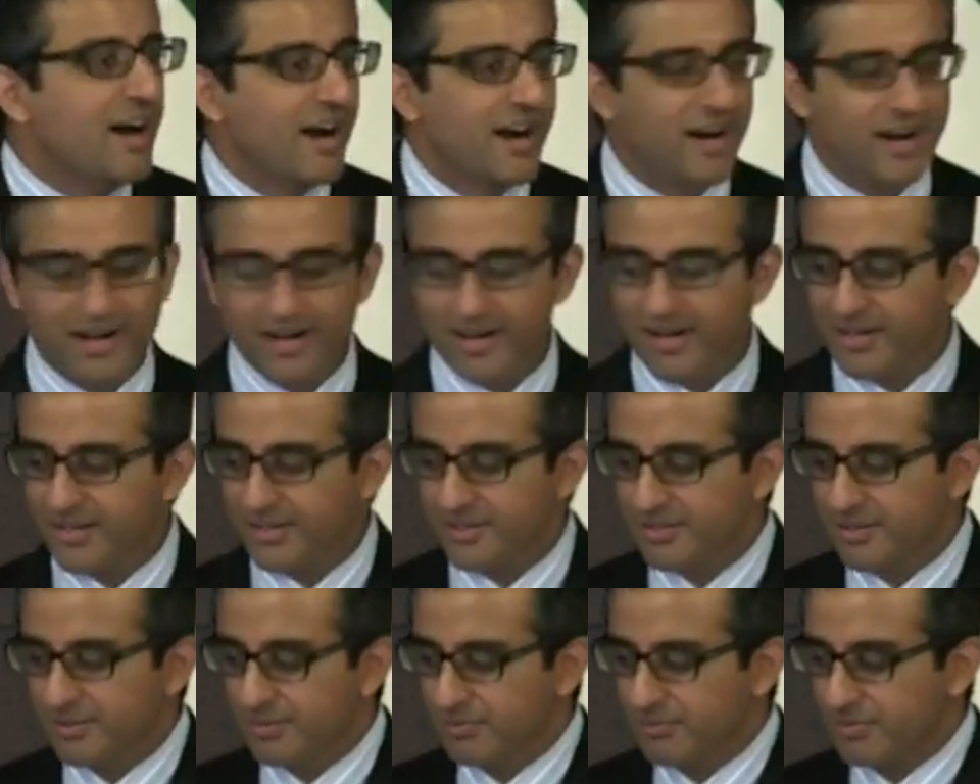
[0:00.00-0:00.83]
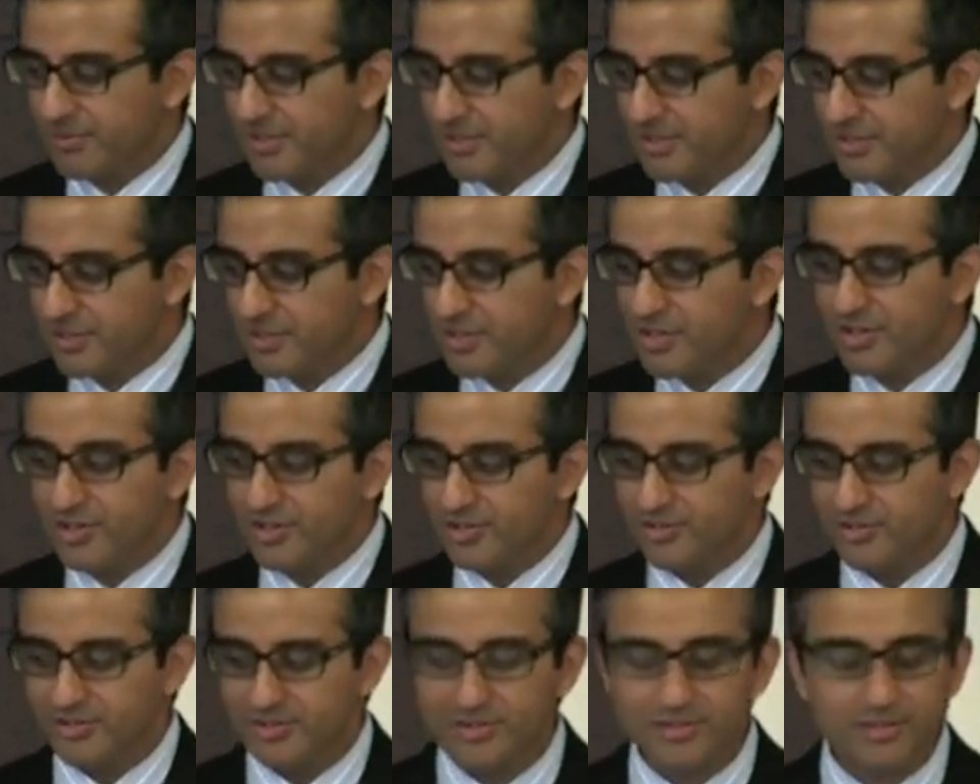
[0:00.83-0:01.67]
the
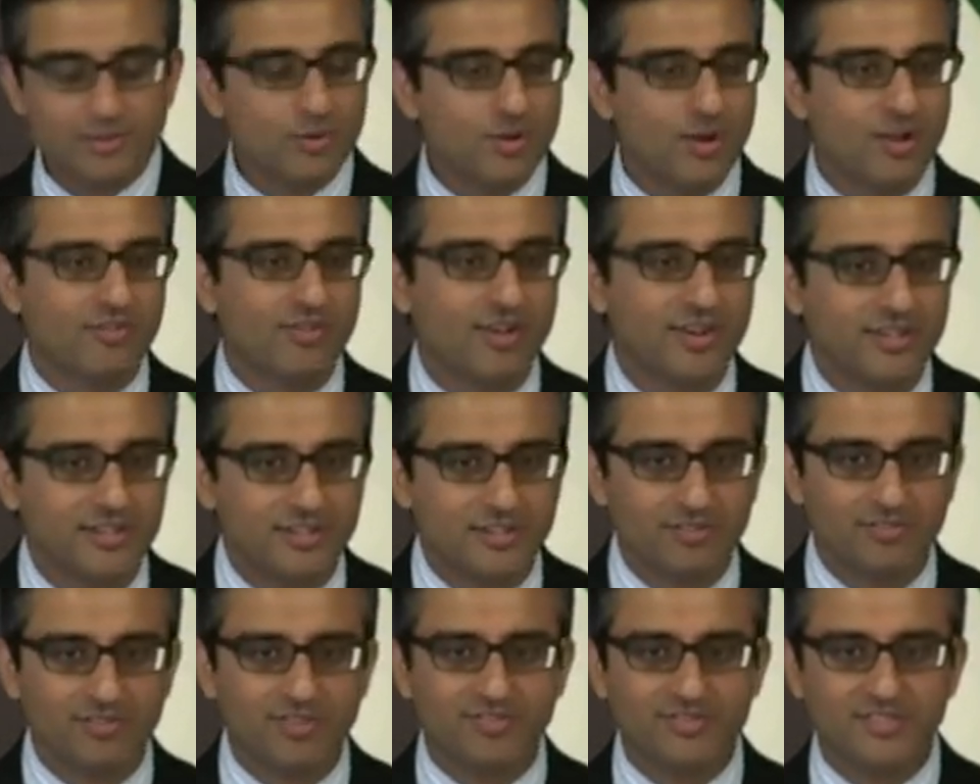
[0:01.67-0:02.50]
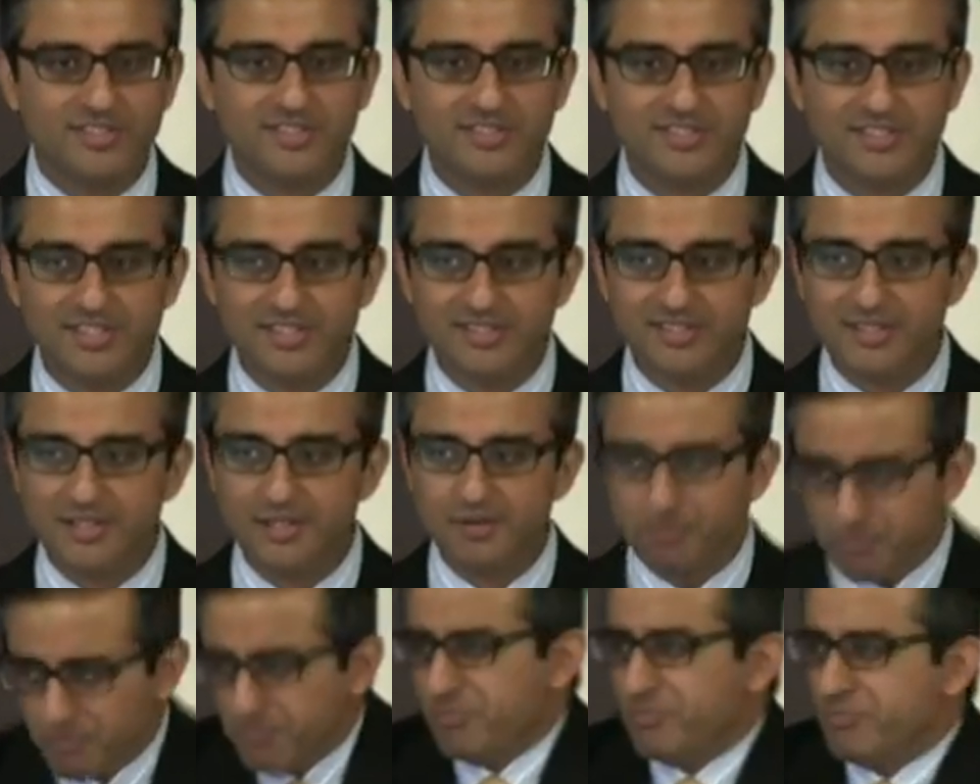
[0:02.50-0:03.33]
years 1200 to
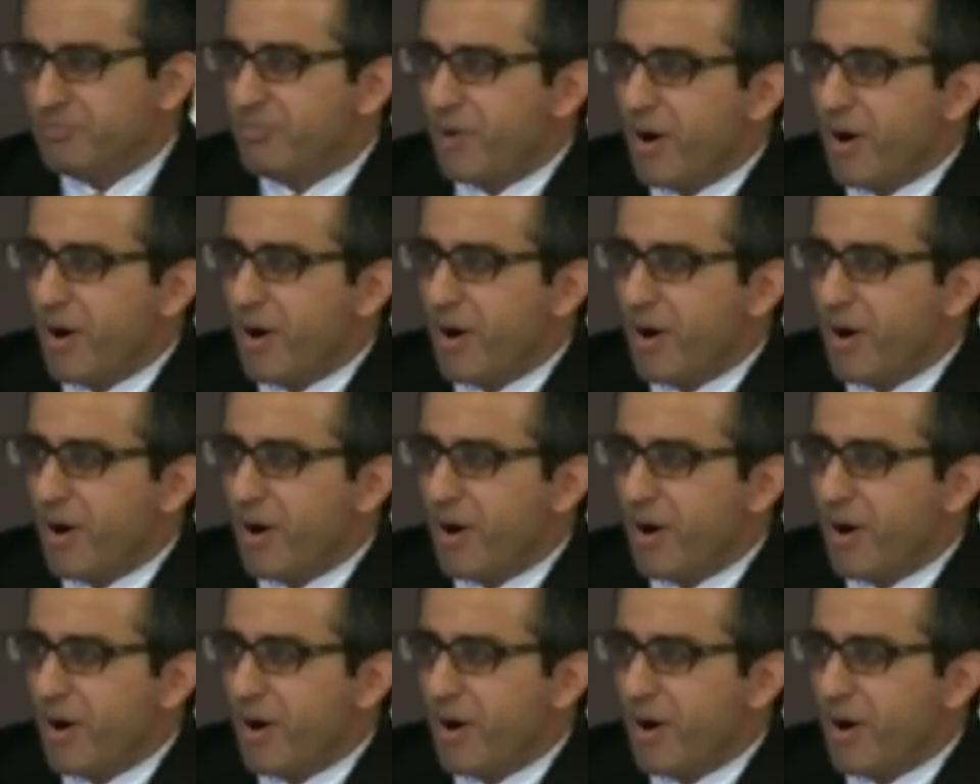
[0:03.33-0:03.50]
1560